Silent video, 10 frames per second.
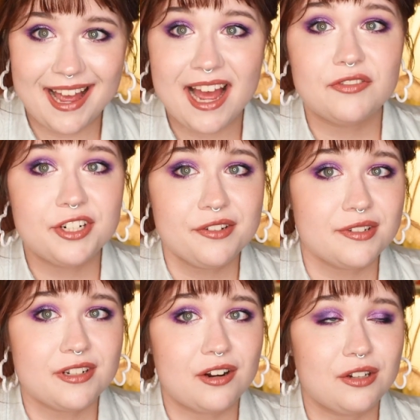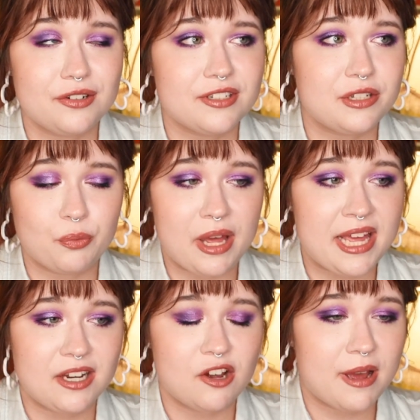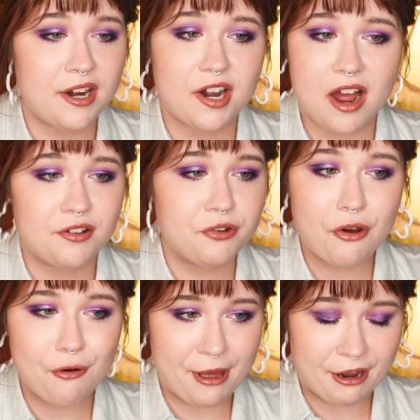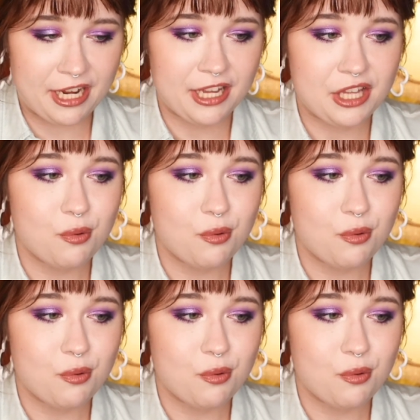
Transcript: after you start losing weight, no matter how you go about it,